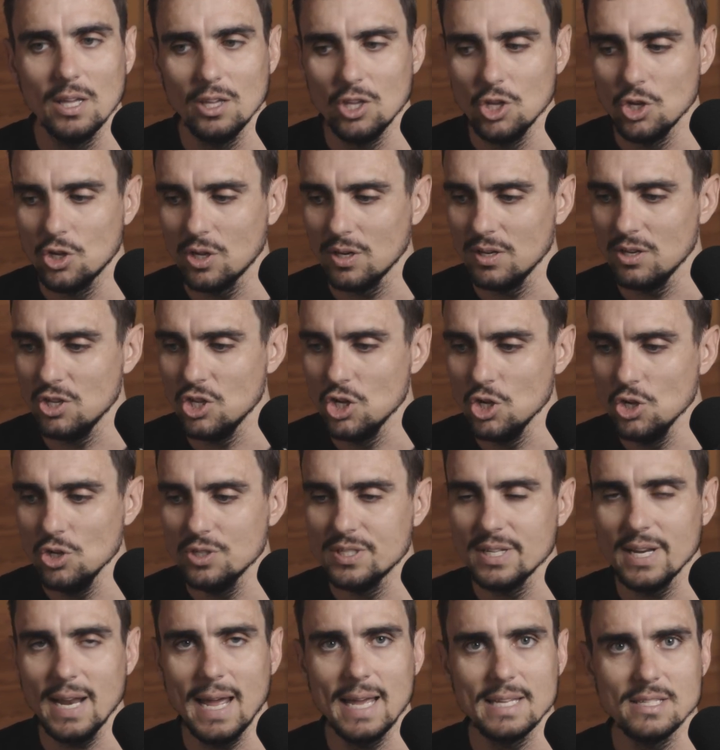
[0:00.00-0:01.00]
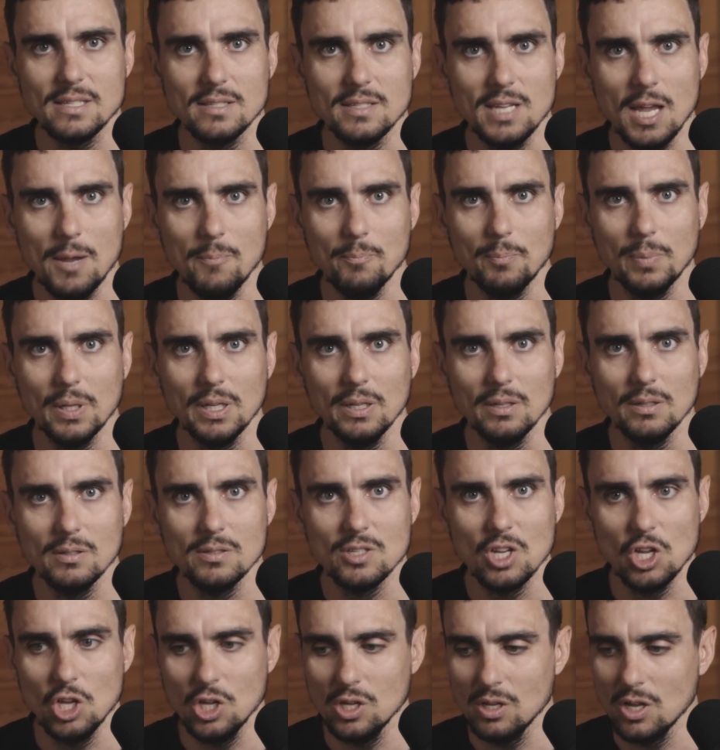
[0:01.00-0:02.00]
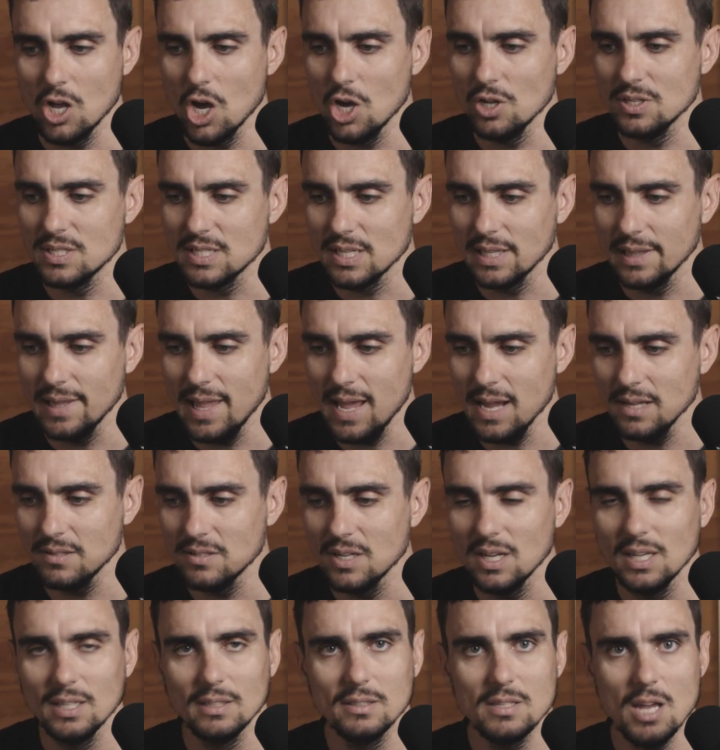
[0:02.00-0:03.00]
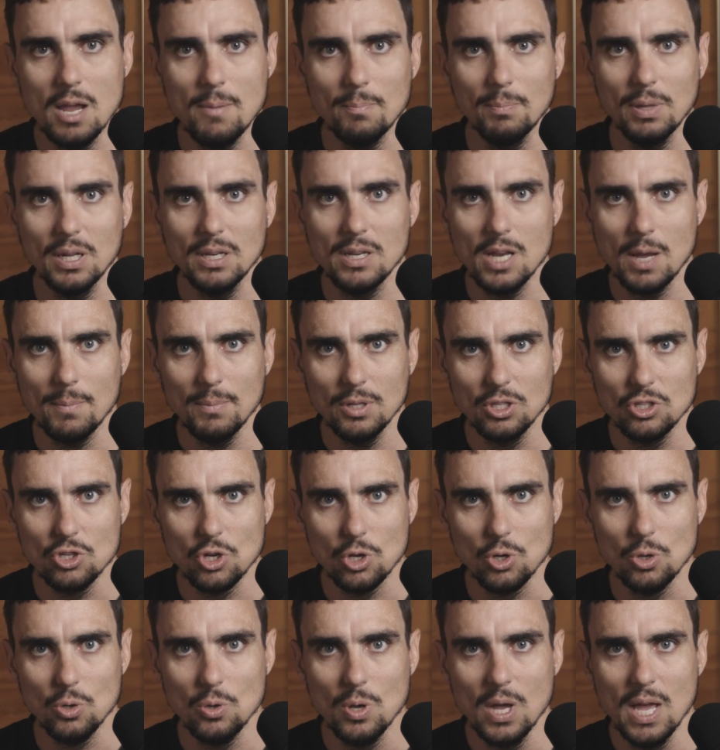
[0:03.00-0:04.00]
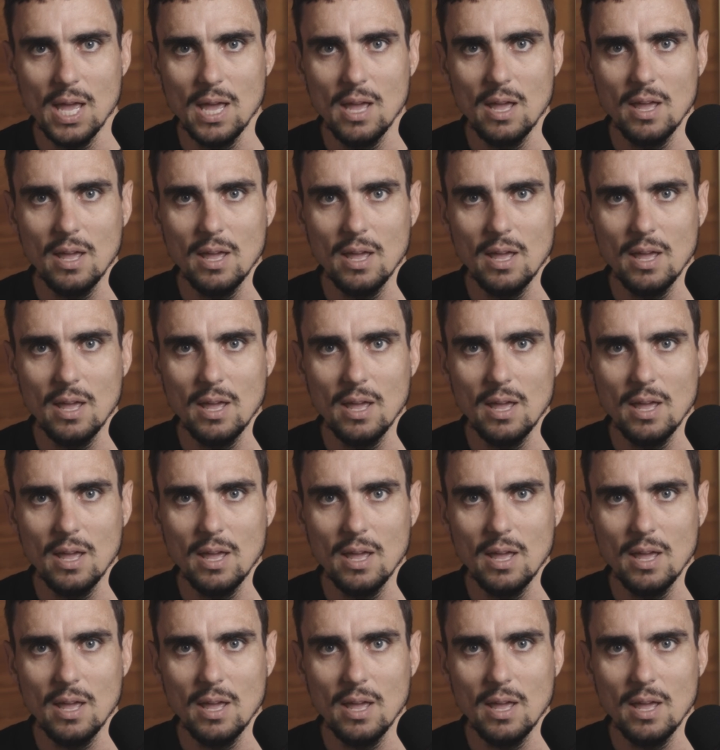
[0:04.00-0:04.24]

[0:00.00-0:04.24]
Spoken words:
You can use it as a template. So you can go select template number 2,